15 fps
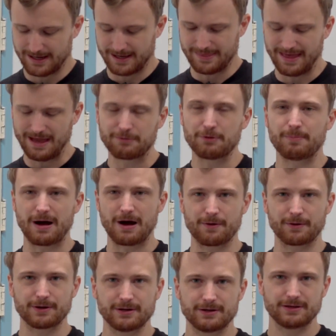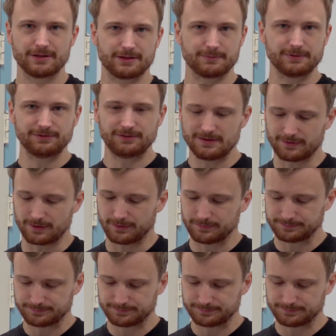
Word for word: And that will power the receiver.